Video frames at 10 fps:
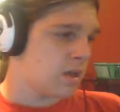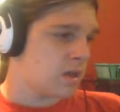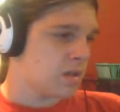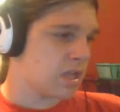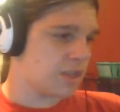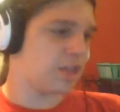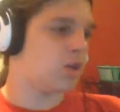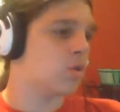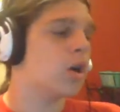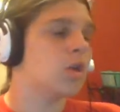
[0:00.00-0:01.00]
didn't think
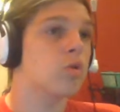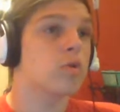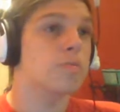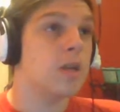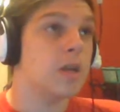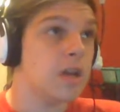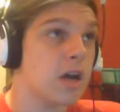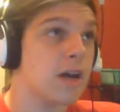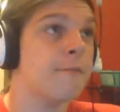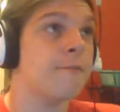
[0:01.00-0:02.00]
a quad core would be
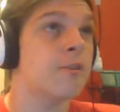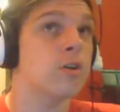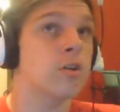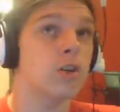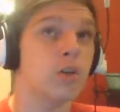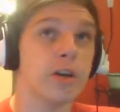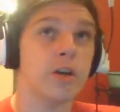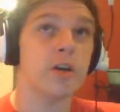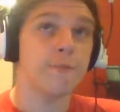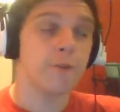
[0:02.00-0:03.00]
enough. Knew I
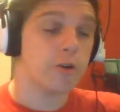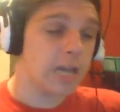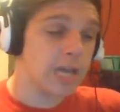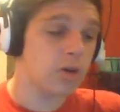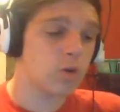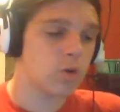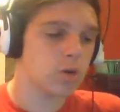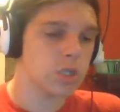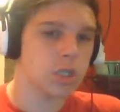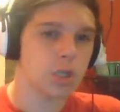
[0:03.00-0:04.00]
couldn't afford an
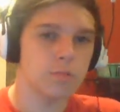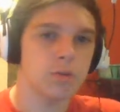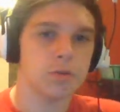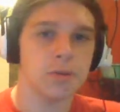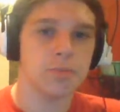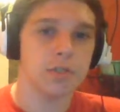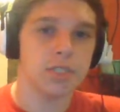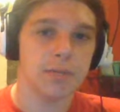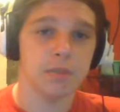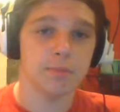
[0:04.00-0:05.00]
8-core, so most people
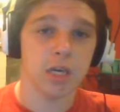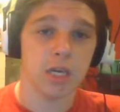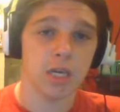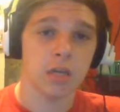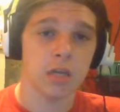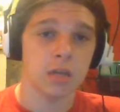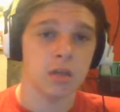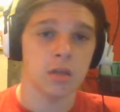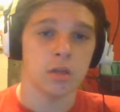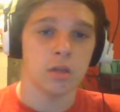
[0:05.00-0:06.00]
seem to be
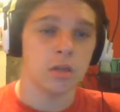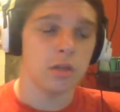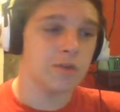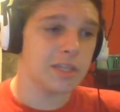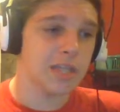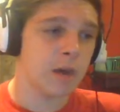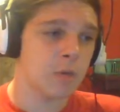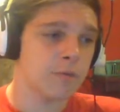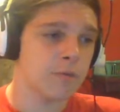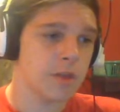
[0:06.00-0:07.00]
using that
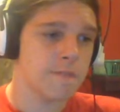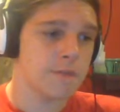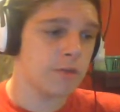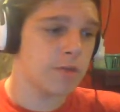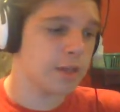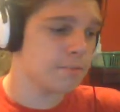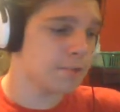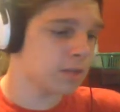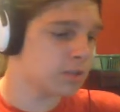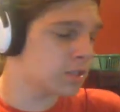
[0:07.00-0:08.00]
one for their mid-range
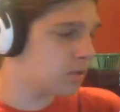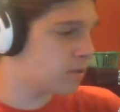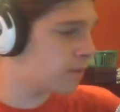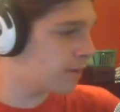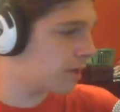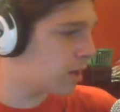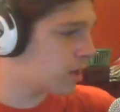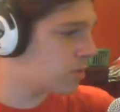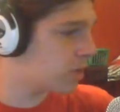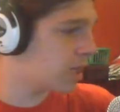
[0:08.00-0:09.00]
build, so I
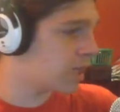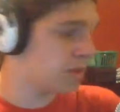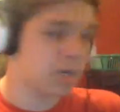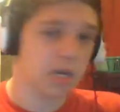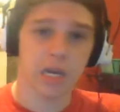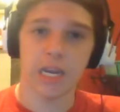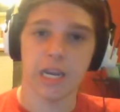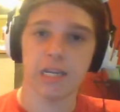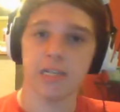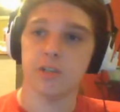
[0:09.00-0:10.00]
figured why the hell not.
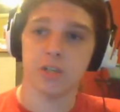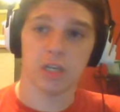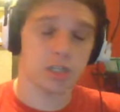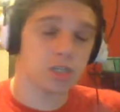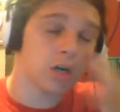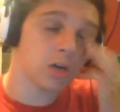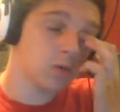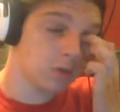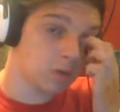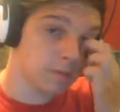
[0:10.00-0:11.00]
And it's using a stock
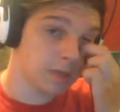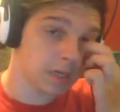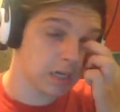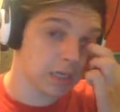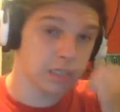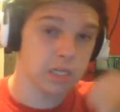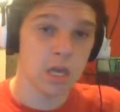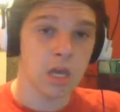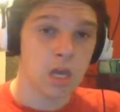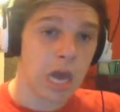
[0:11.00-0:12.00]
cooler because
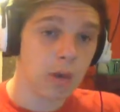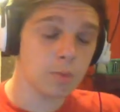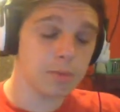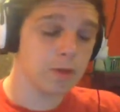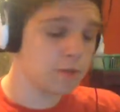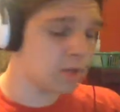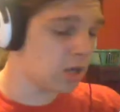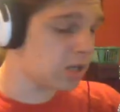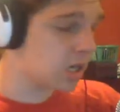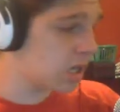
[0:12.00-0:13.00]
I won't be
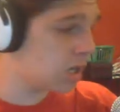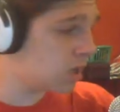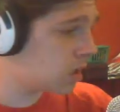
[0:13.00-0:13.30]
overclocking. I